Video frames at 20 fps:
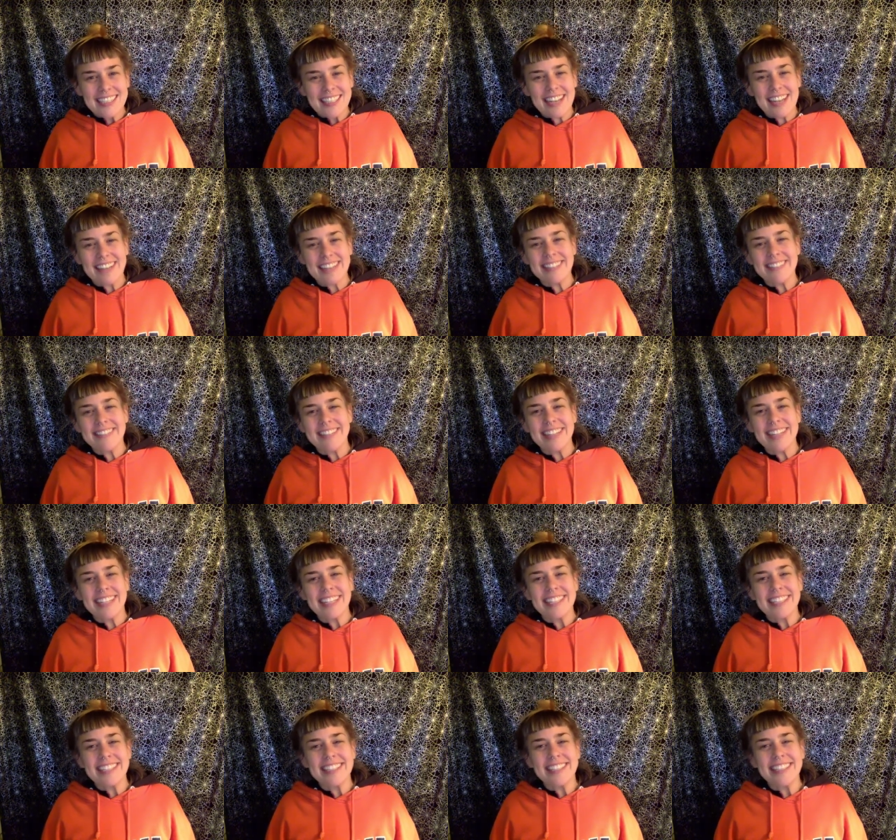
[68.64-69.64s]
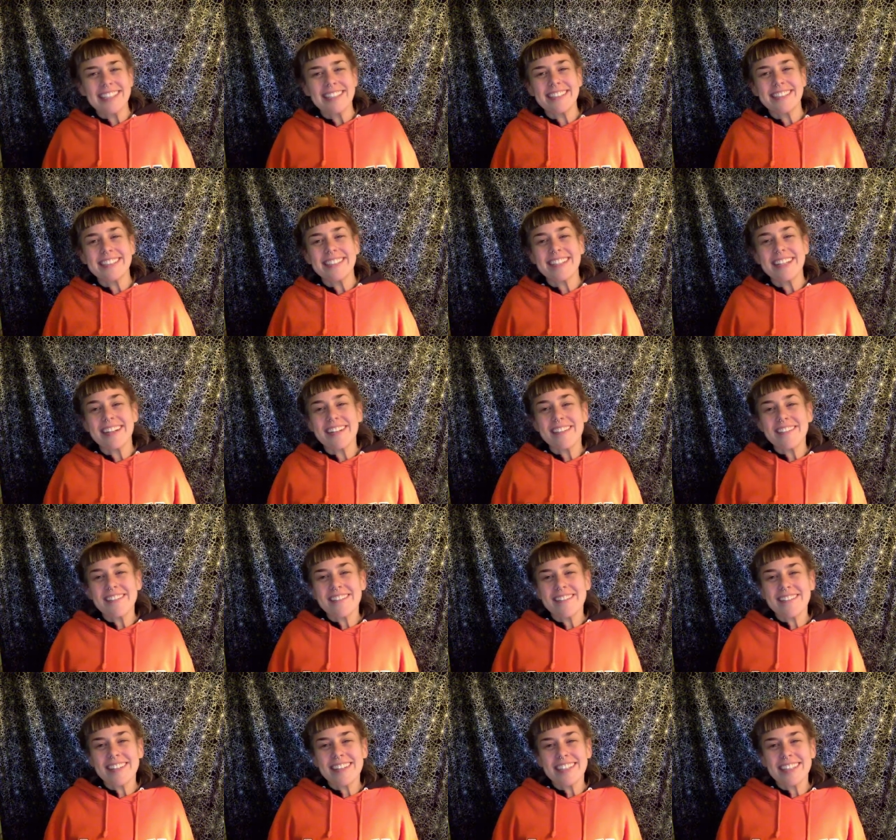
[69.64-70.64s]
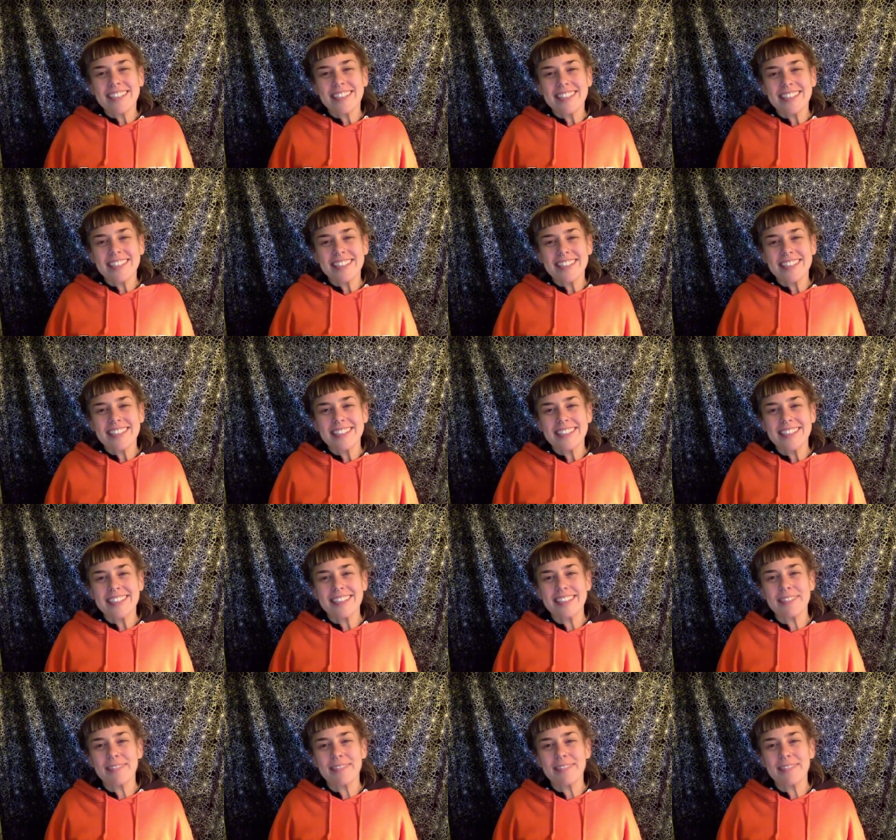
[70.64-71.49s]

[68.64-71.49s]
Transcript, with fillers: Elevate yourself to